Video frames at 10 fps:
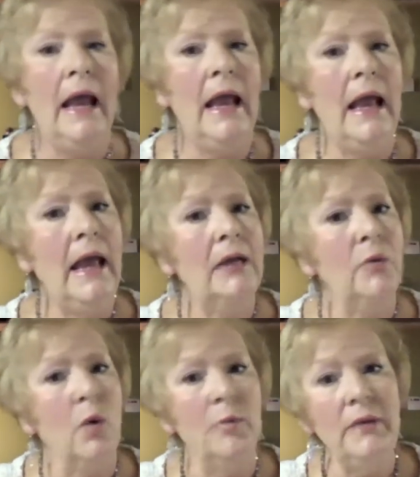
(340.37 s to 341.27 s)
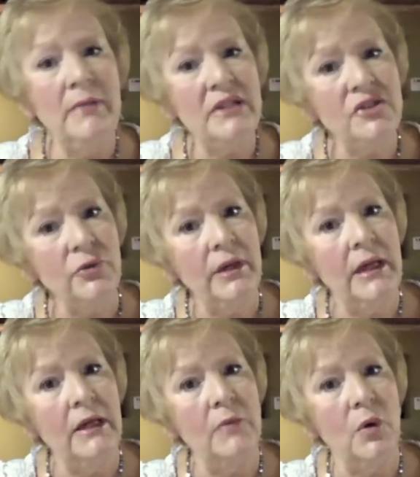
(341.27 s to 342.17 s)
And it won't be a mystery
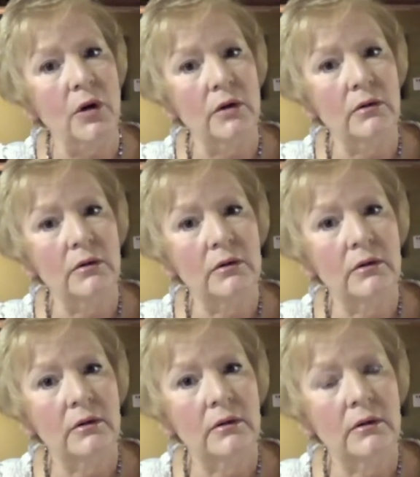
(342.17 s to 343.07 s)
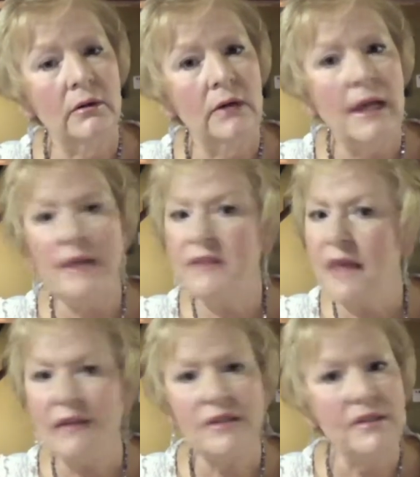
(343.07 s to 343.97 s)
anymore. Isn't
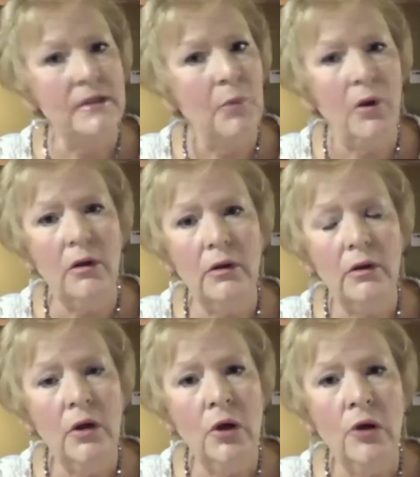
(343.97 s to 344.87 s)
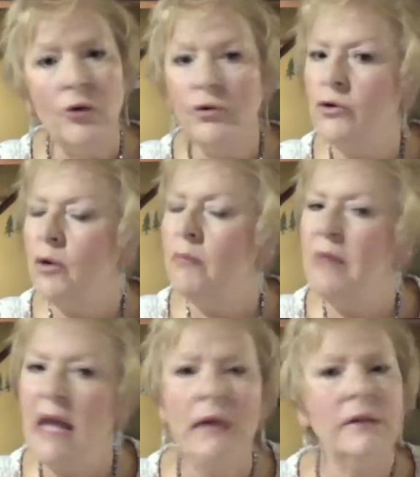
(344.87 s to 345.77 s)
that simple? You know,
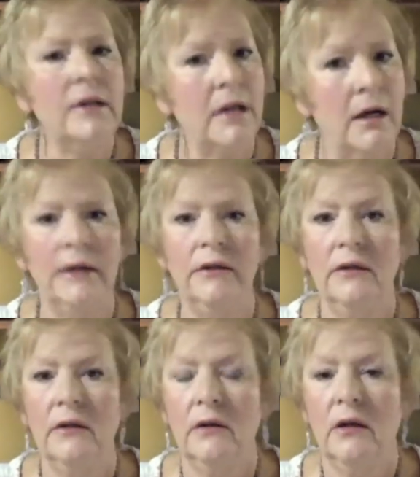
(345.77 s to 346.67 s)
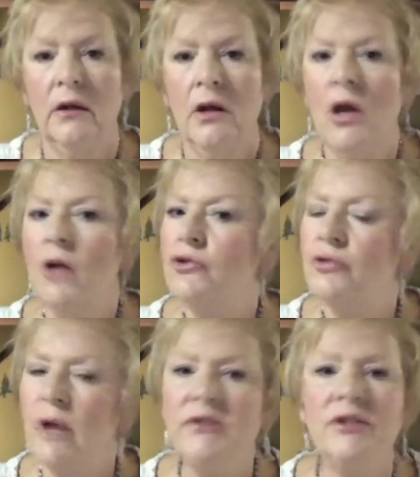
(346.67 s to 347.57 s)
mankind
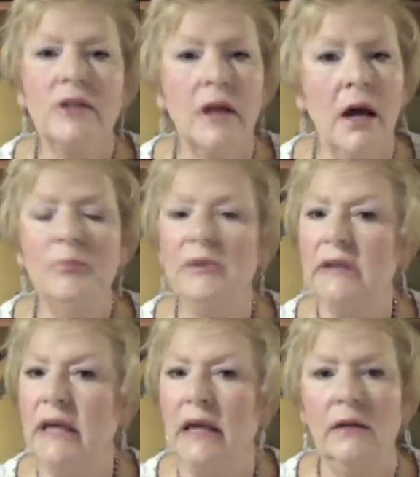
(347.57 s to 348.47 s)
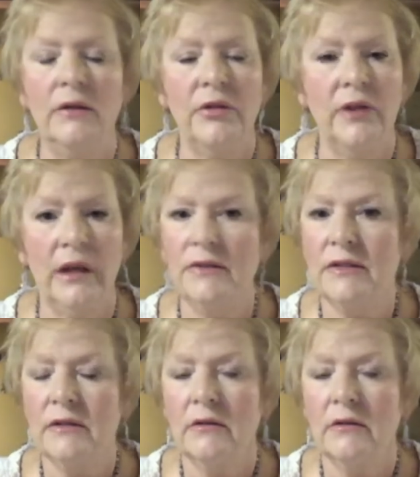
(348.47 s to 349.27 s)
tries to complicate things.